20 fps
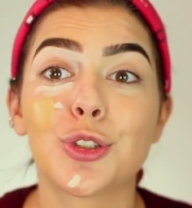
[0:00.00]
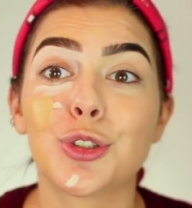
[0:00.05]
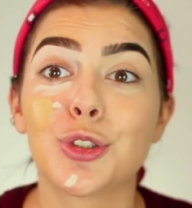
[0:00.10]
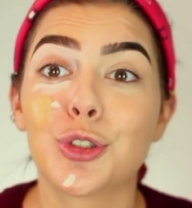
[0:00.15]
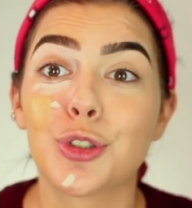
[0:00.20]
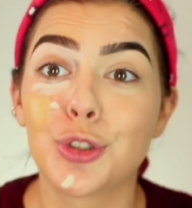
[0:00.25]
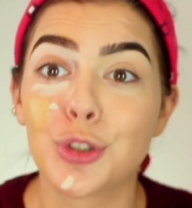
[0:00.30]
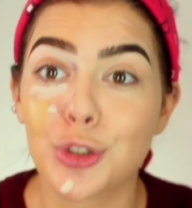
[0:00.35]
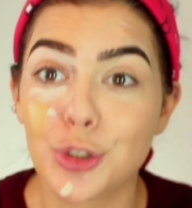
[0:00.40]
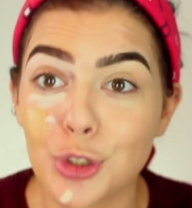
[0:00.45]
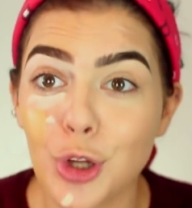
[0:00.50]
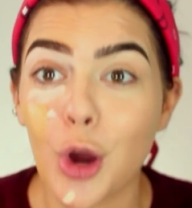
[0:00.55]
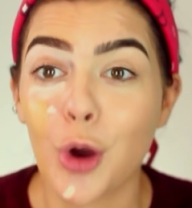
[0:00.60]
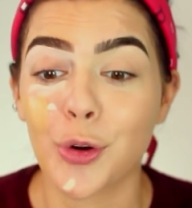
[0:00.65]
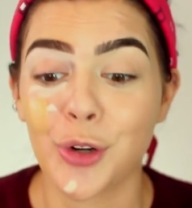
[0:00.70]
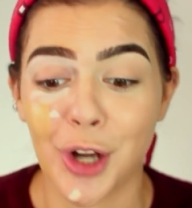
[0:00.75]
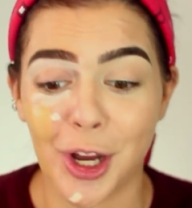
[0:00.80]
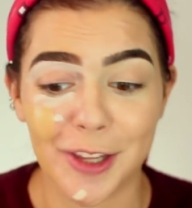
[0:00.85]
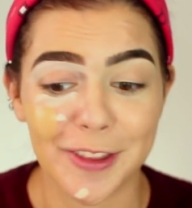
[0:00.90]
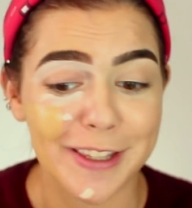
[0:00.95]

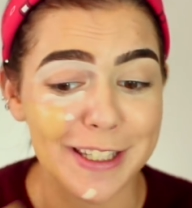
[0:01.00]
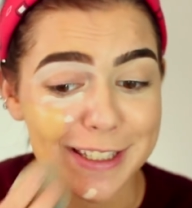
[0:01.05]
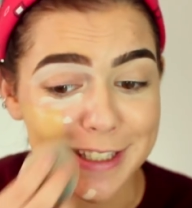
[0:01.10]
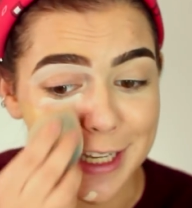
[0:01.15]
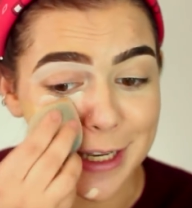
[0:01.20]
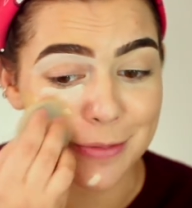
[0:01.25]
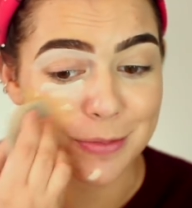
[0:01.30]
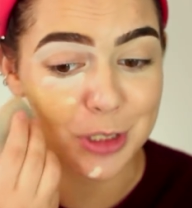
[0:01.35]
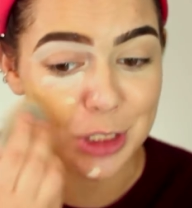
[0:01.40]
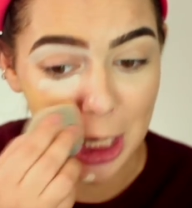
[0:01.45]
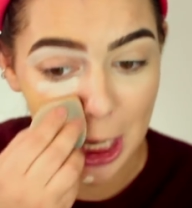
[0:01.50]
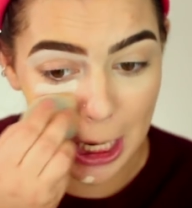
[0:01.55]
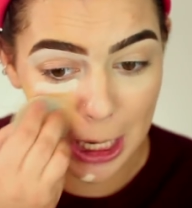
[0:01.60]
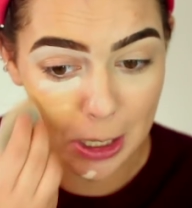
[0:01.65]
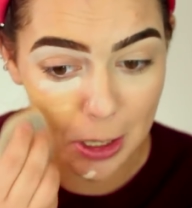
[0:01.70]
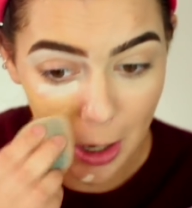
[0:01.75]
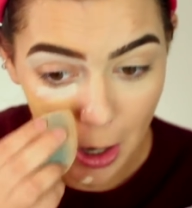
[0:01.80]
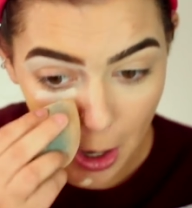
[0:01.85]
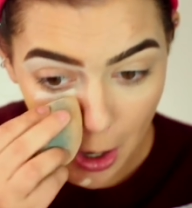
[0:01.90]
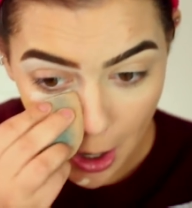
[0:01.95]
so not the same
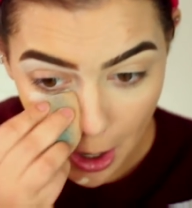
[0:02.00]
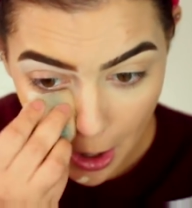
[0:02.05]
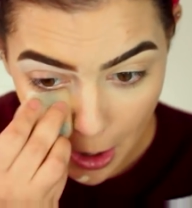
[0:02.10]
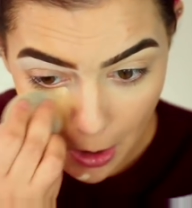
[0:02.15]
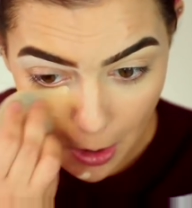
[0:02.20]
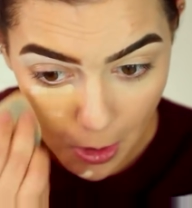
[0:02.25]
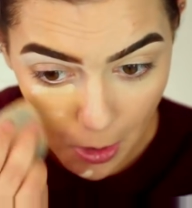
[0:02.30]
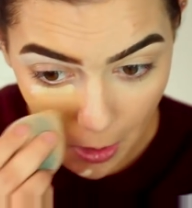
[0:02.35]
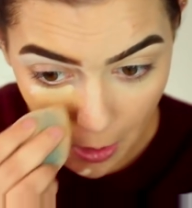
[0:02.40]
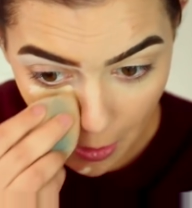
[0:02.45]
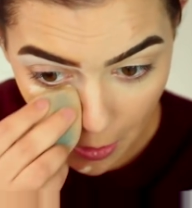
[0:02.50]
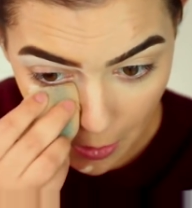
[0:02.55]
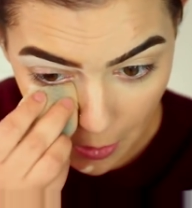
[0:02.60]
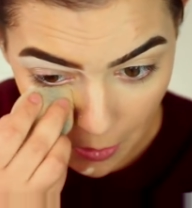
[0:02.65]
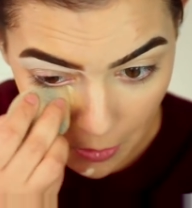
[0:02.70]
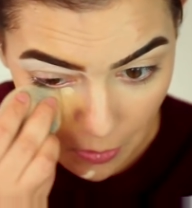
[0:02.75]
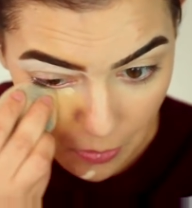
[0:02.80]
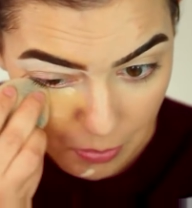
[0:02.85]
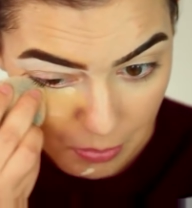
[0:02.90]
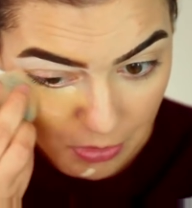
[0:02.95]
shade.
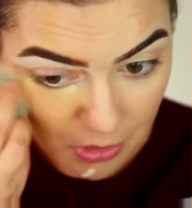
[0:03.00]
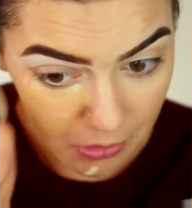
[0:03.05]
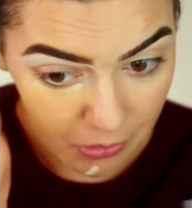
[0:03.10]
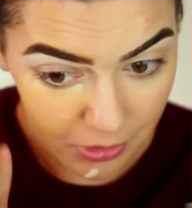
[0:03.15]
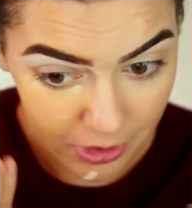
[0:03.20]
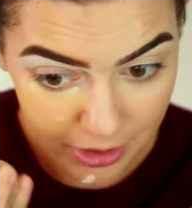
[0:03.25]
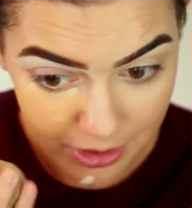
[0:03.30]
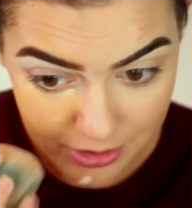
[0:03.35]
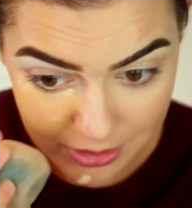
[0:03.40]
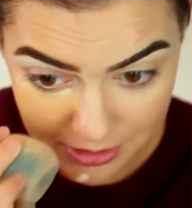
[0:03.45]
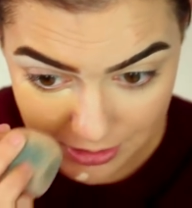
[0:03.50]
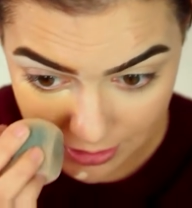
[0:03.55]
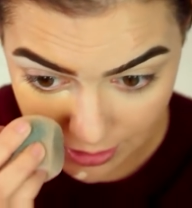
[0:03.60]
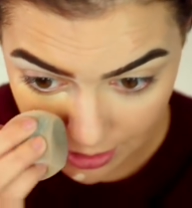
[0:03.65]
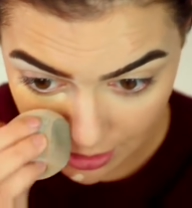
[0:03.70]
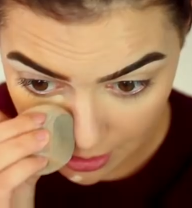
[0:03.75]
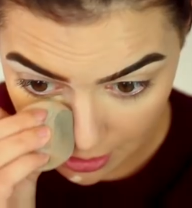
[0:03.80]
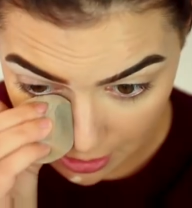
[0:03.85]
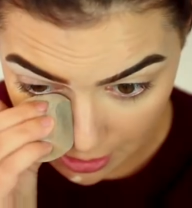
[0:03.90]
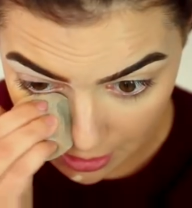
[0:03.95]
Oh,
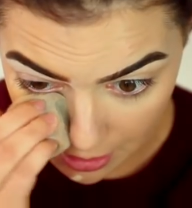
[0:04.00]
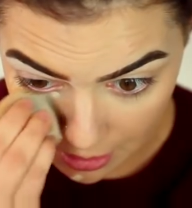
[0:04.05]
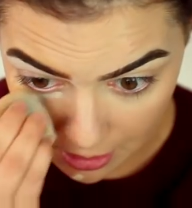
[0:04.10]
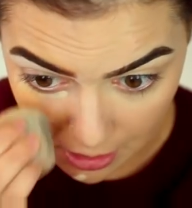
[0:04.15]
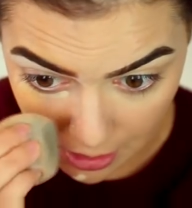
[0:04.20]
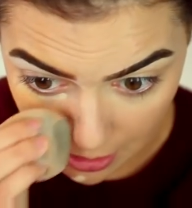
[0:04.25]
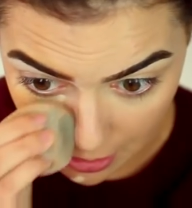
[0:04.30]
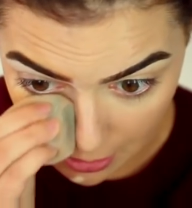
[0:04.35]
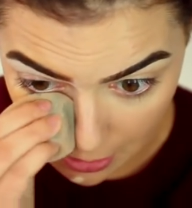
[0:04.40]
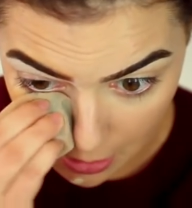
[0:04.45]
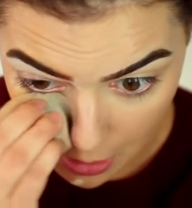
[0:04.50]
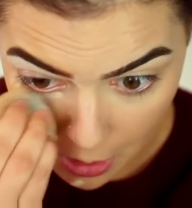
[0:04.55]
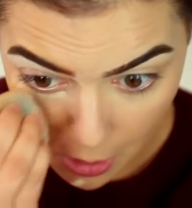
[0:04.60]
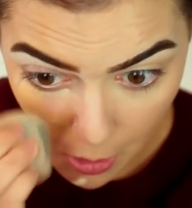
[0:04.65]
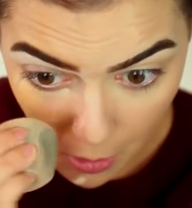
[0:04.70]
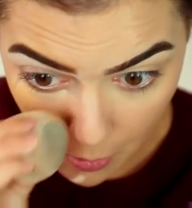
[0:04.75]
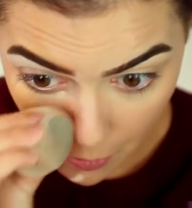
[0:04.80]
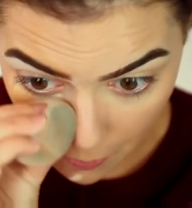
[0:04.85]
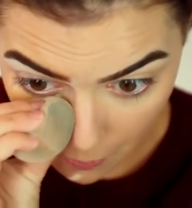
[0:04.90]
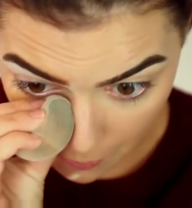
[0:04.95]
Marissa,
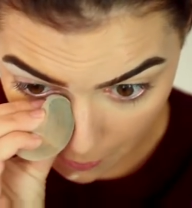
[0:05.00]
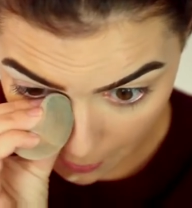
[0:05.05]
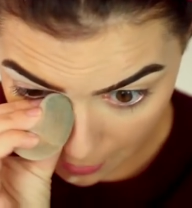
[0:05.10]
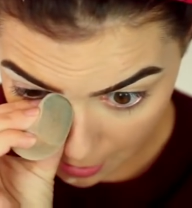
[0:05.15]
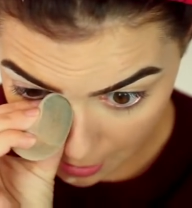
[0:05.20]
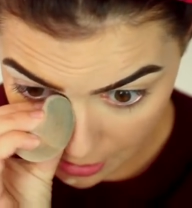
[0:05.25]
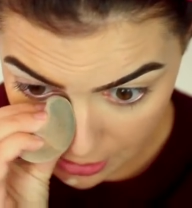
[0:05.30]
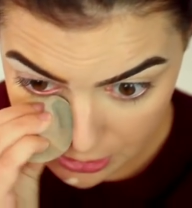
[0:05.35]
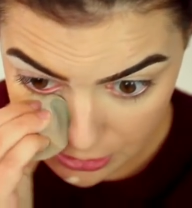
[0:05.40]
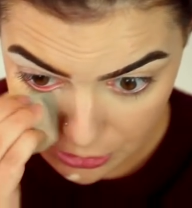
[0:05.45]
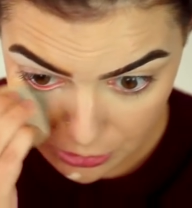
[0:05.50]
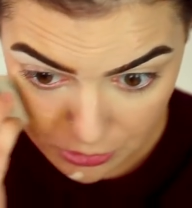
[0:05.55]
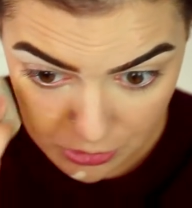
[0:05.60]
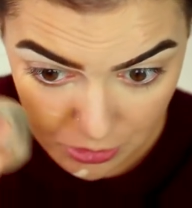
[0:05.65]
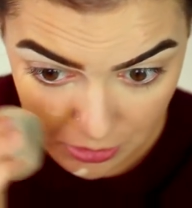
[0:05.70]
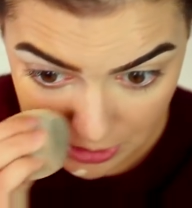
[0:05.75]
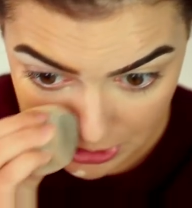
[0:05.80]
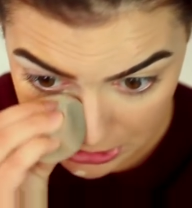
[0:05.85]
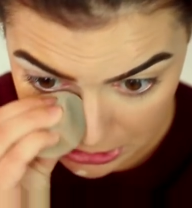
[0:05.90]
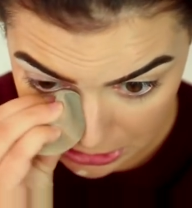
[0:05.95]
what is you
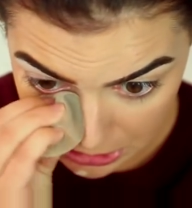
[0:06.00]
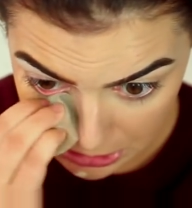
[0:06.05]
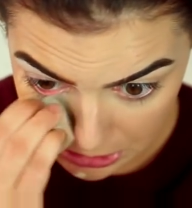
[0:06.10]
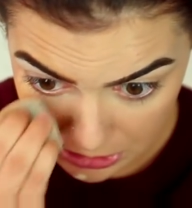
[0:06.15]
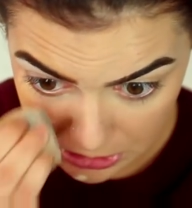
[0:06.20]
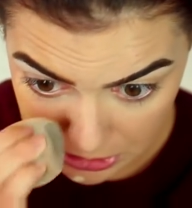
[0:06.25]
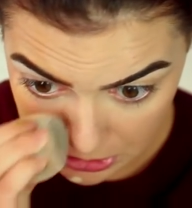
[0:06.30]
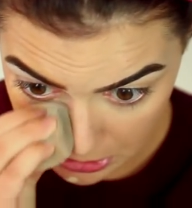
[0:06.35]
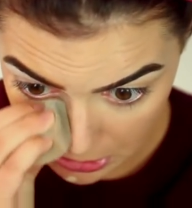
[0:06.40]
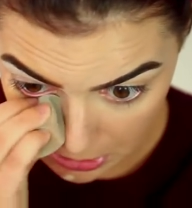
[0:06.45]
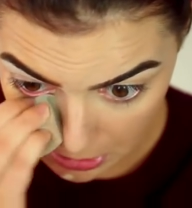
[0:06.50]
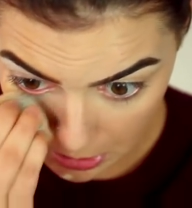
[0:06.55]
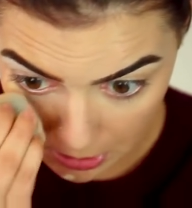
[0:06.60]
doing, sis?